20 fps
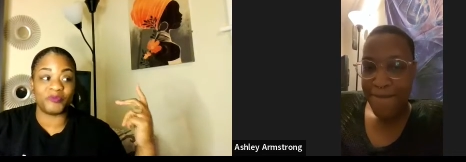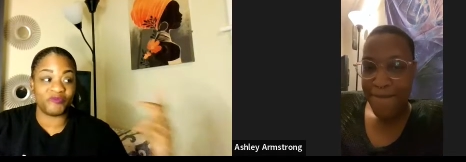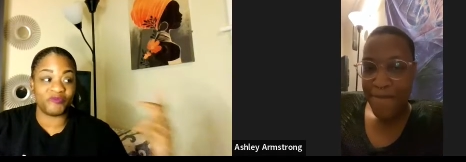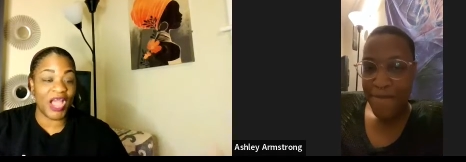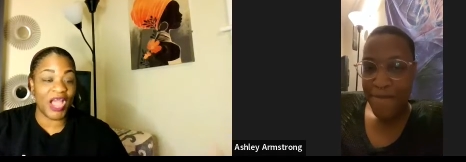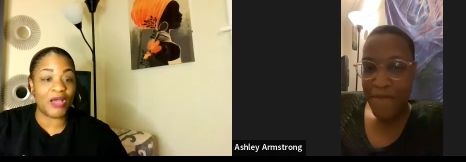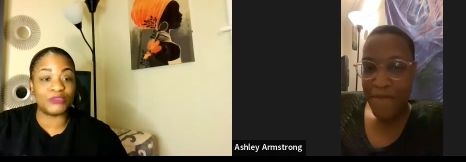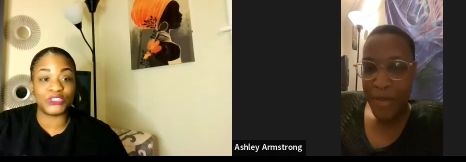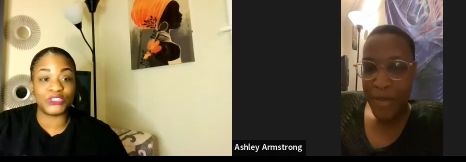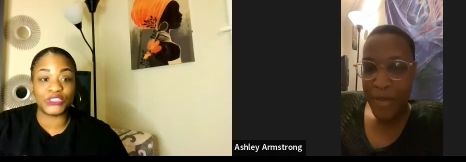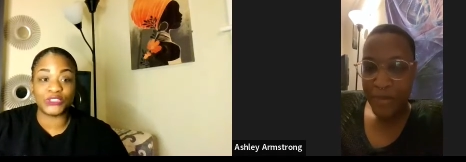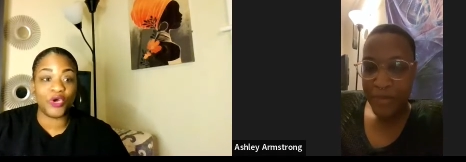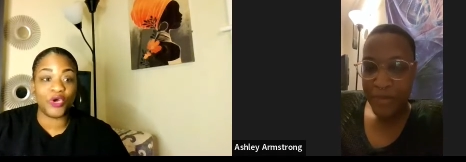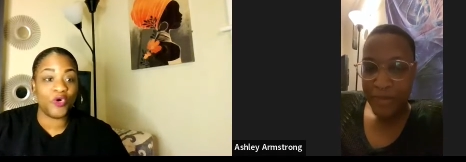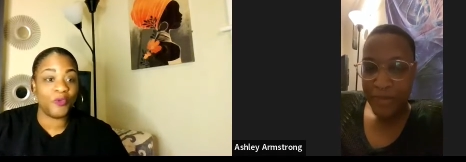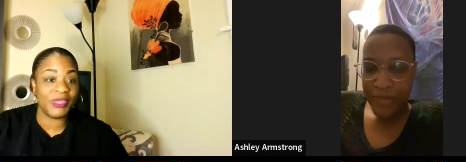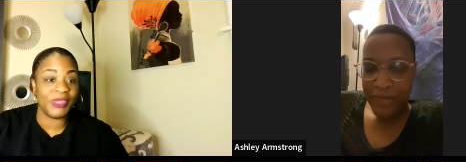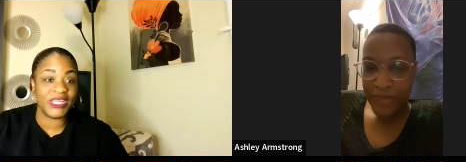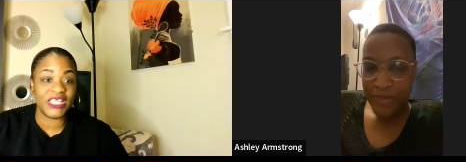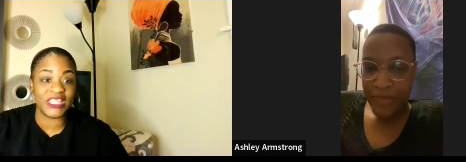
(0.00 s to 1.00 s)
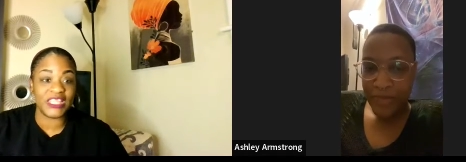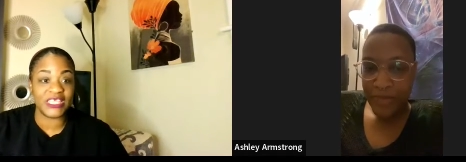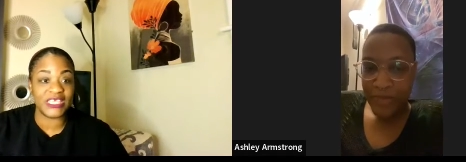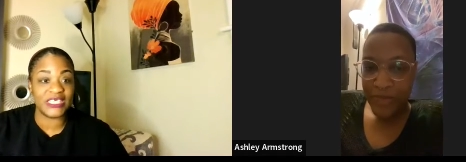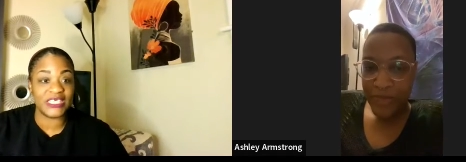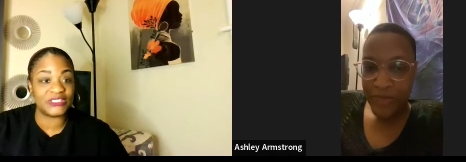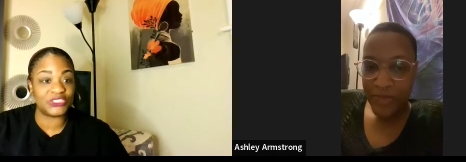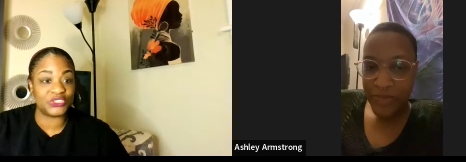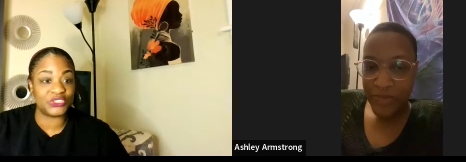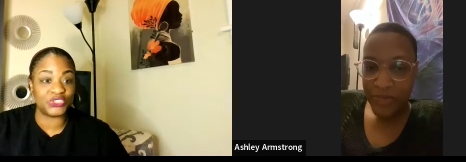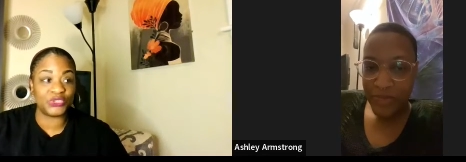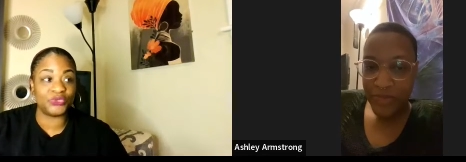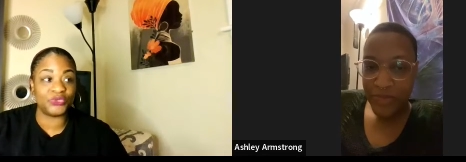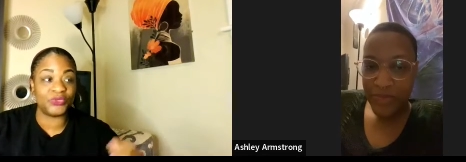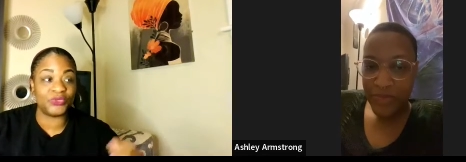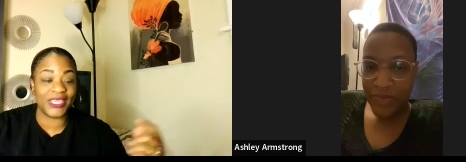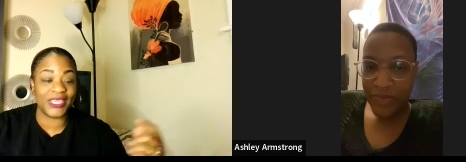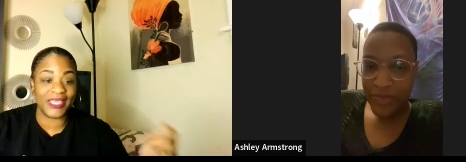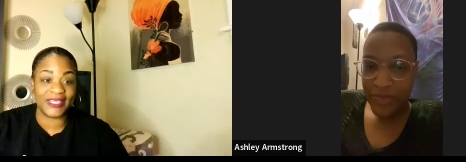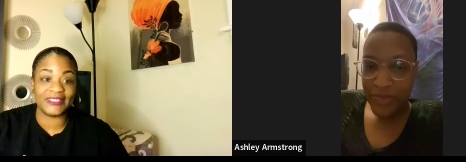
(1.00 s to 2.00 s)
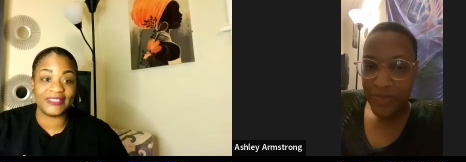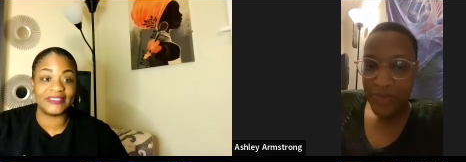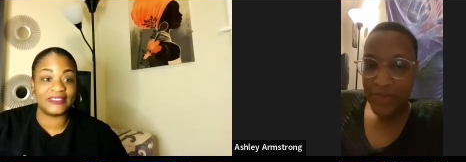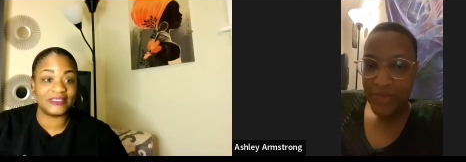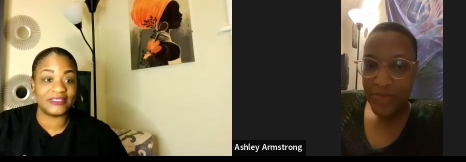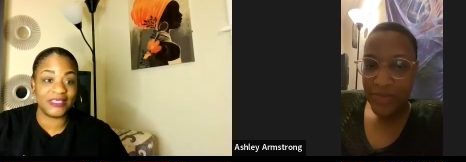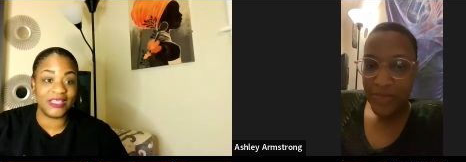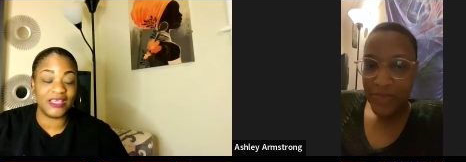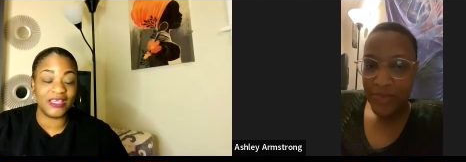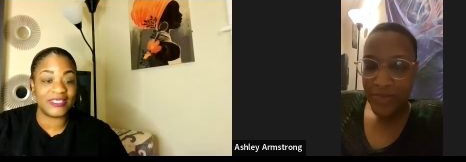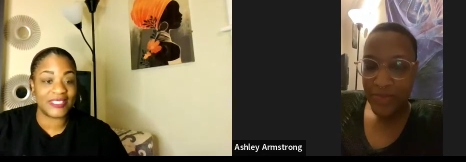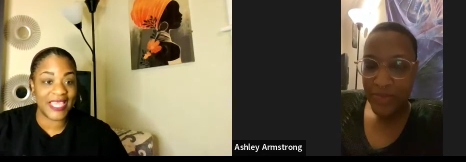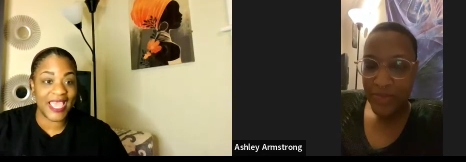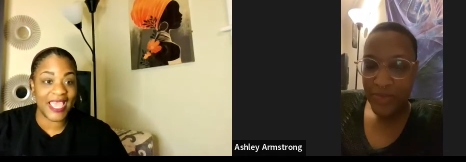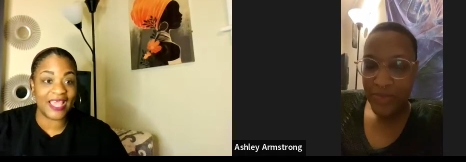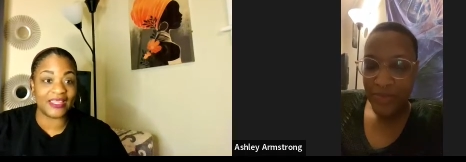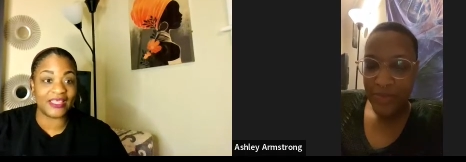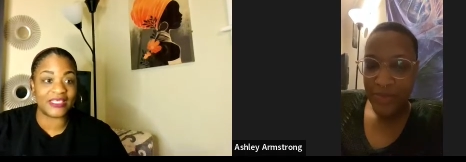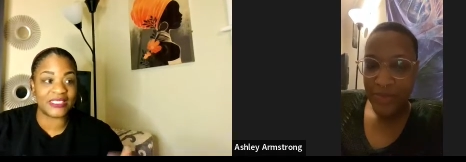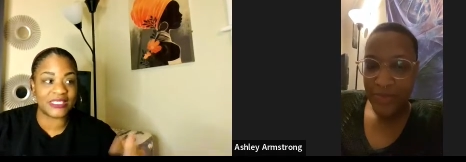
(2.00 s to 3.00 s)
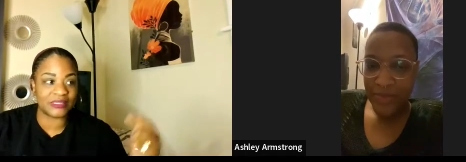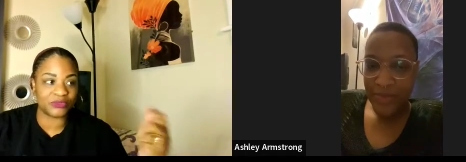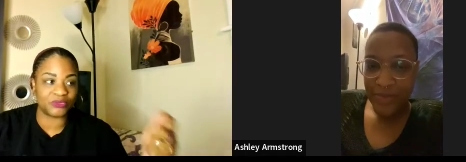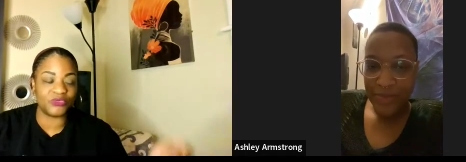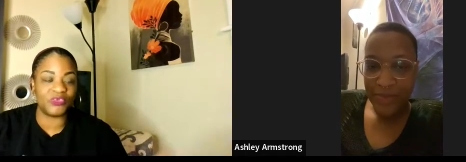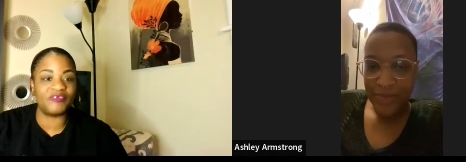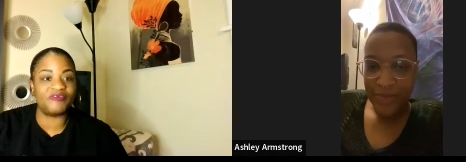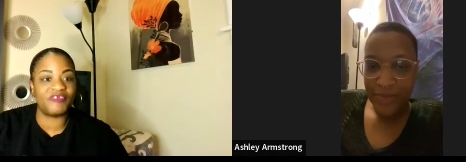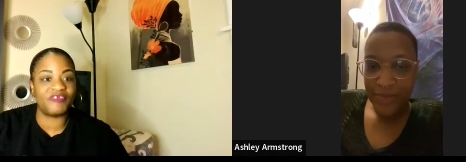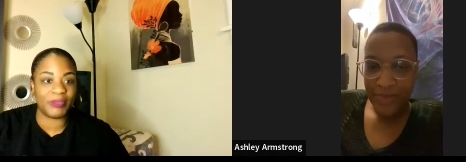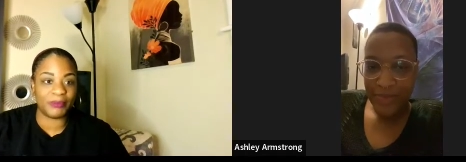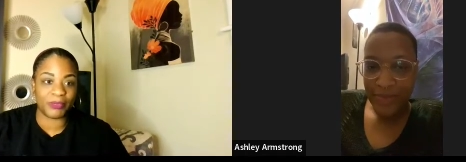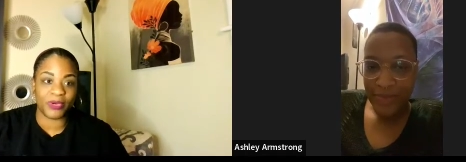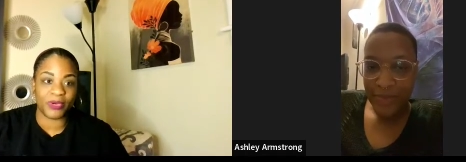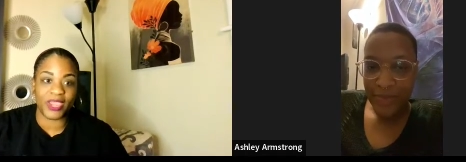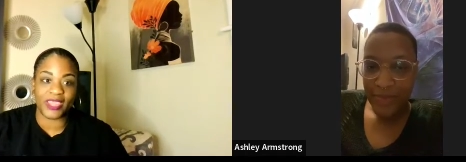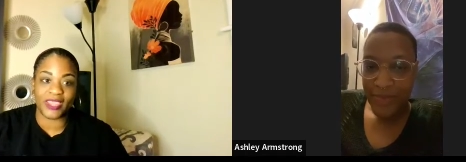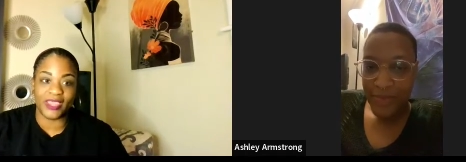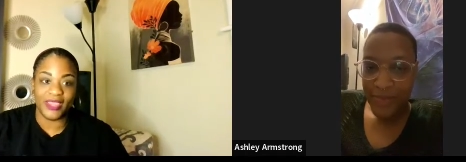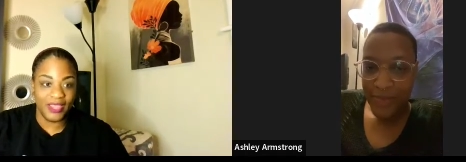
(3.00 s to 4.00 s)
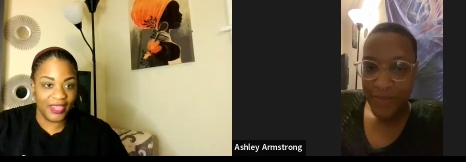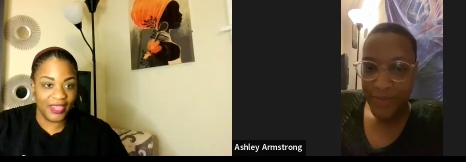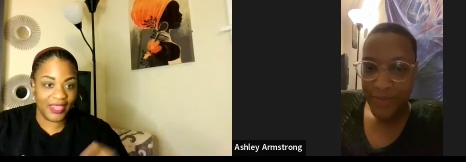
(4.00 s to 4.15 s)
Speaker 1: found so many things to do in uh, Dallas through Eventbrite.